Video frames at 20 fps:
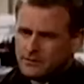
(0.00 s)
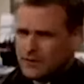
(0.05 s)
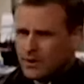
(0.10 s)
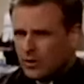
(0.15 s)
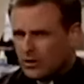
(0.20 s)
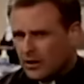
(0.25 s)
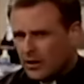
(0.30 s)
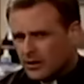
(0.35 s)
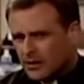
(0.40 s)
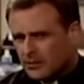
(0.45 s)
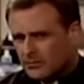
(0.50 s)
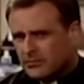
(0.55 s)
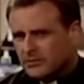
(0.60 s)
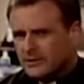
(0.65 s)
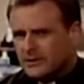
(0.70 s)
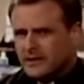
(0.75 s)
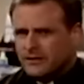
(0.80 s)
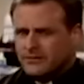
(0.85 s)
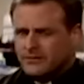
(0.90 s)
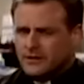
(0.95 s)
but no longer
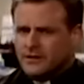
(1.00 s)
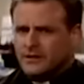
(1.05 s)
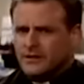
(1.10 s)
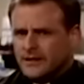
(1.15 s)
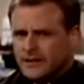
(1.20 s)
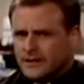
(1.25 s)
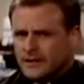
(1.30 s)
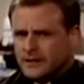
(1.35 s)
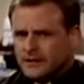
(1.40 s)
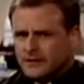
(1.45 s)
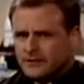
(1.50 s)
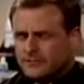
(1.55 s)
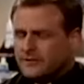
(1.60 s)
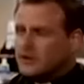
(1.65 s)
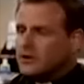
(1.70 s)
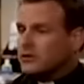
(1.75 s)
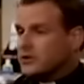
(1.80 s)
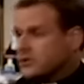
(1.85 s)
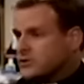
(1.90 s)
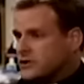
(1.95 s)
believe that
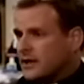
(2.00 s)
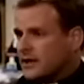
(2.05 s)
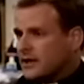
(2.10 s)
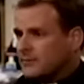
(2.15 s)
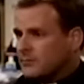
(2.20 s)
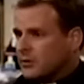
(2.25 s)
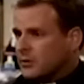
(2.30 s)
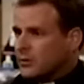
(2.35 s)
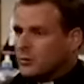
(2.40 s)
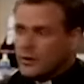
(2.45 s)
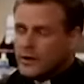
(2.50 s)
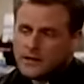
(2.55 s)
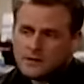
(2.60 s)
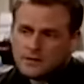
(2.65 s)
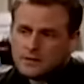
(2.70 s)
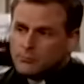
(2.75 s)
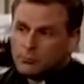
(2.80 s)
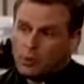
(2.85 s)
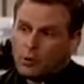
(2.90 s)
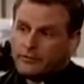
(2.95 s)
fear and shame are the
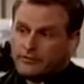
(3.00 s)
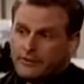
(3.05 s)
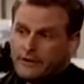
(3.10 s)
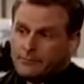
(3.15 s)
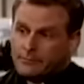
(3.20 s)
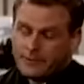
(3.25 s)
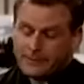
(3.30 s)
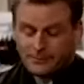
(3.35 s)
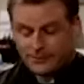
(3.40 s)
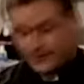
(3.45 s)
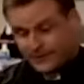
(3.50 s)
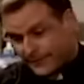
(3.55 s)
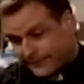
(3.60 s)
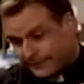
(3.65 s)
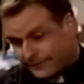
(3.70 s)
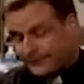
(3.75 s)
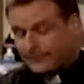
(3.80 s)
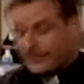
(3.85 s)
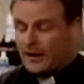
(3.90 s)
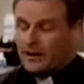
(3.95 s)
ways to motivate people
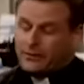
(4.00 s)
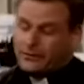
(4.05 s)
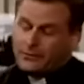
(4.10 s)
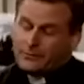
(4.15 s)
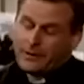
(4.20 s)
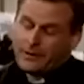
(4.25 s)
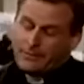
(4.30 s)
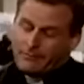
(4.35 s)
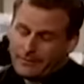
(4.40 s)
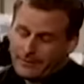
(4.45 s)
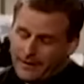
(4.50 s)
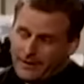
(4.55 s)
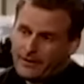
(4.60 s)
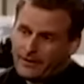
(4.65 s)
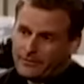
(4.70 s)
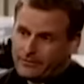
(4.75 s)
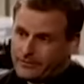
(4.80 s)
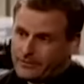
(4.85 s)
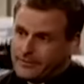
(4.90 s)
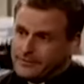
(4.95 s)
to follow the right
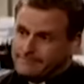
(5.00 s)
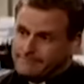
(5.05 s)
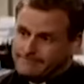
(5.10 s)
path.